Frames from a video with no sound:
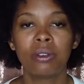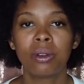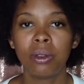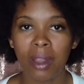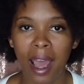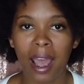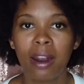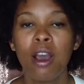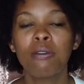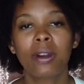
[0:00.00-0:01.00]
Do
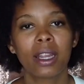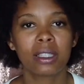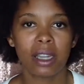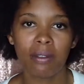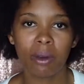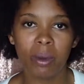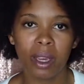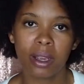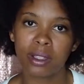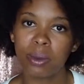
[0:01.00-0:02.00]
that for each day of the
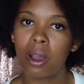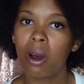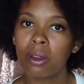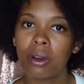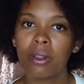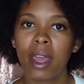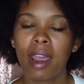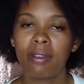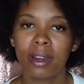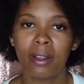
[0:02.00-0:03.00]
week, because we all know that
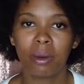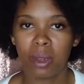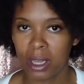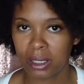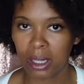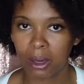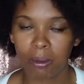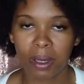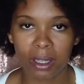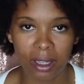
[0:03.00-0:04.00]
every day of the week is a
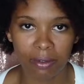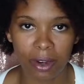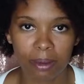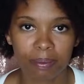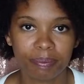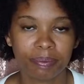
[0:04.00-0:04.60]
little bit different.